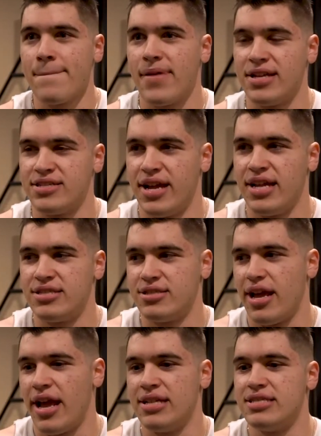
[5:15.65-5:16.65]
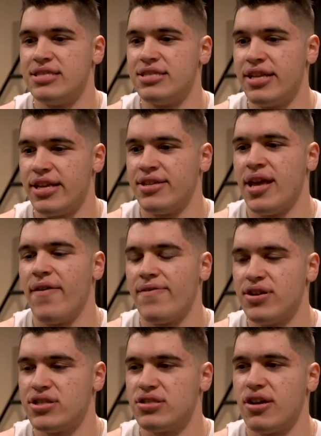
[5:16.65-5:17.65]
It's the
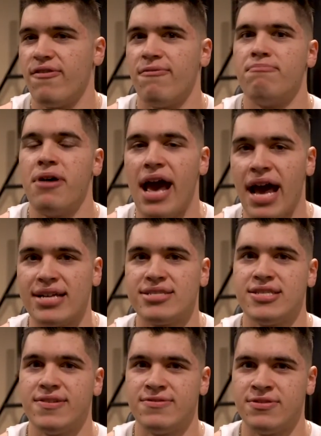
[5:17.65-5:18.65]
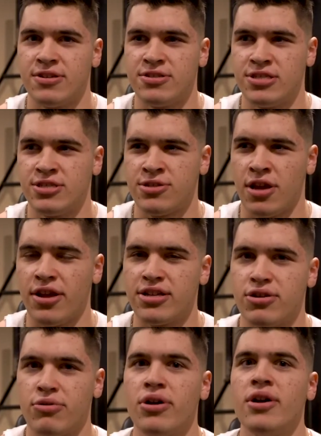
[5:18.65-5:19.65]
definition of passive studying.
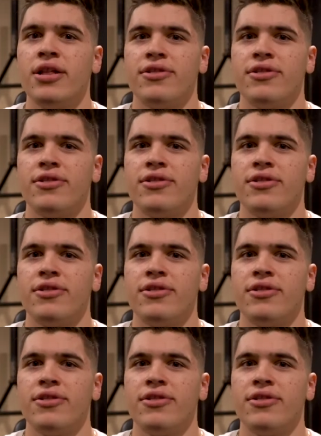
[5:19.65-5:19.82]
So